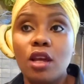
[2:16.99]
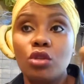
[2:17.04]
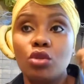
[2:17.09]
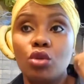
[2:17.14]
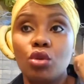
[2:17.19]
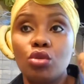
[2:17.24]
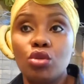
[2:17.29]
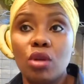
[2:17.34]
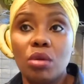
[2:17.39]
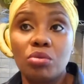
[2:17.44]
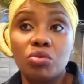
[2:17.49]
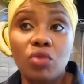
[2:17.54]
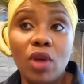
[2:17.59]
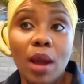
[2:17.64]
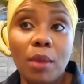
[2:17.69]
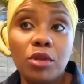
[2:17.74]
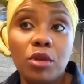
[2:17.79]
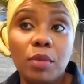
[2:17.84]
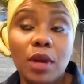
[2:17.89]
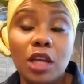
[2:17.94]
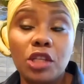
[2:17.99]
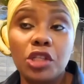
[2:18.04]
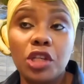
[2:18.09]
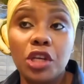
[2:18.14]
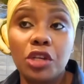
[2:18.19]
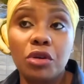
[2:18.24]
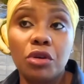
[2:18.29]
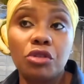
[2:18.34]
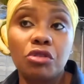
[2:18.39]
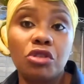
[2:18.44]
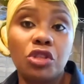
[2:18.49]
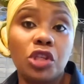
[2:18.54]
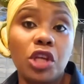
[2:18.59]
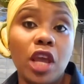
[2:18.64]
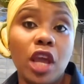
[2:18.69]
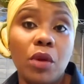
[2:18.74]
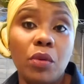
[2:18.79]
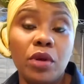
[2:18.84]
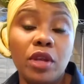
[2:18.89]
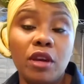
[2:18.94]
So subscribe to my channel,
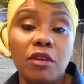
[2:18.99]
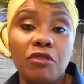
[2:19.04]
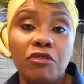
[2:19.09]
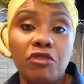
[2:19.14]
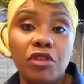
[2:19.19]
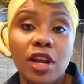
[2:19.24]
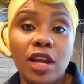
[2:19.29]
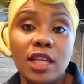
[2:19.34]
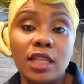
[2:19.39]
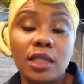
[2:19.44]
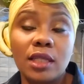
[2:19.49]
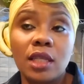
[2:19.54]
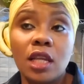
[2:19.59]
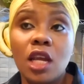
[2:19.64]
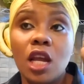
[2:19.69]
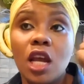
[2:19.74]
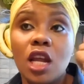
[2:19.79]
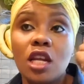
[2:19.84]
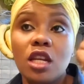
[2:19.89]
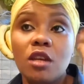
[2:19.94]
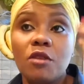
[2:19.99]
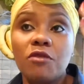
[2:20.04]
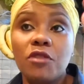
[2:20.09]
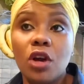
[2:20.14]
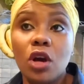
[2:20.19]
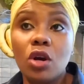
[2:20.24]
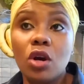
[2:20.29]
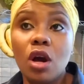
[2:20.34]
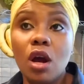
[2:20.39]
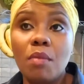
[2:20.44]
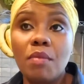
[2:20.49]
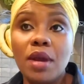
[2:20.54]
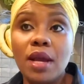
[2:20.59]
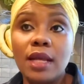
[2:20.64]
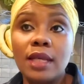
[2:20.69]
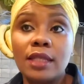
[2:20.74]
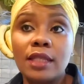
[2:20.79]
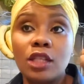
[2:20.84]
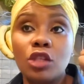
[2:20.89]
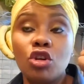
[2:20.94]
share with your friends, leave your
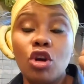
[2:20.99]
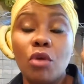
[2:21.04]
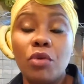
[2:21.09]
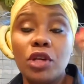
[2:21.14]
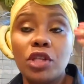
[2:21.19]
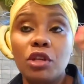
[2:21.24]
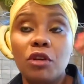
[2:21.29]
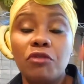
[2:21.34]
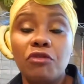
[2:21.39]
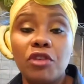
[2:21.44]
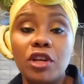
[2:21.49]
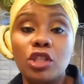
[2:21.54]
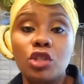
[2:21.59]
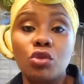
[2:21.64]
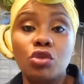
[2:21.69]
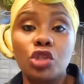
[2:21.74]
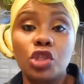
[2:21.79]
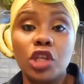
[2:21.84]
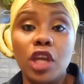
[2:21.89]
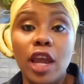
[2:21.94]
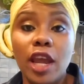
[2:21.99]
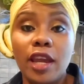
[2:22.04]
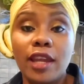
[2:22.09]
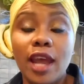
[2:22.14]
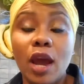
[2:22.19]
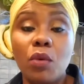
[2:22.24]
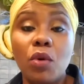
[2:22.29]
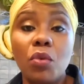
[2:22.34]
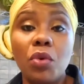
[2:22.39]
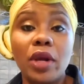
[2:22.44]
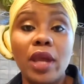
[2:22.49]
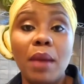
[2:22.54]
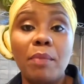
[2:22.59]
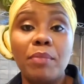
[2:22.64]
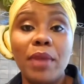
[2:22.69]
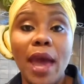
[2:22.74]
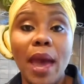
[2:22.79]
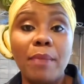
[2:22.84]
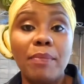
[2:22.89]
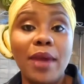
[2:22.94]
comments, encourage your friends to share it. That way we
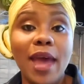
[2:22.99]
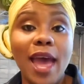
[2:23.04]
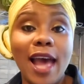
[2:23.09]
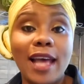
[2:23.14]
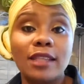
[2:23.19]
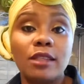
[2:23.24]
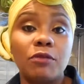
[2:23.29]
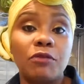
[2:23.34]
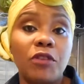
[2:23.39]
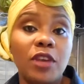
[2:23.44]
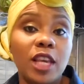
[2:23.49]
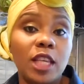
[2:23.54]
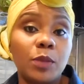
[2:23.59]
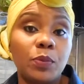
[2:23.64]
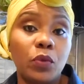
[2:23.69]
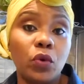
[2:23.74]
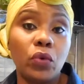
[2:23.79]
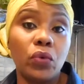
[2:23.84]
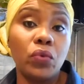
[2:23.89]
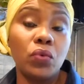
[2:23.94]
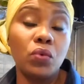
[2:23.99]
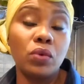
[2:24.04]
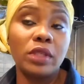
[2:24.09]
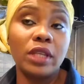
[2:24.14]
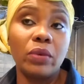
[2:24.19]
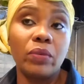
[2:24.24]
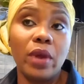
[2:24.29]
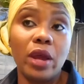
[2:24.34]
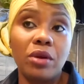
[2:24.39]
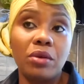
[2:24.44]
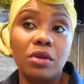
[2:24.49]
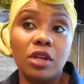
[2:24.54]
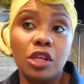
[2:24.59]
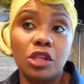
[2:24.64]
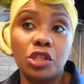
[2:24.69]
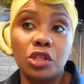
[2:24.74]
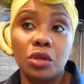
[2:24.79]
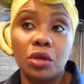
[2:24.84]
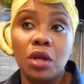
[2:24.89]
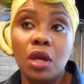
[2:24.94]
can bypass Facebook rules and
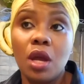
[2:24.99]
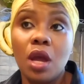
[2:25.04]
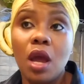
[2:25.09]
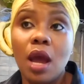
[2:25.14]
regulation.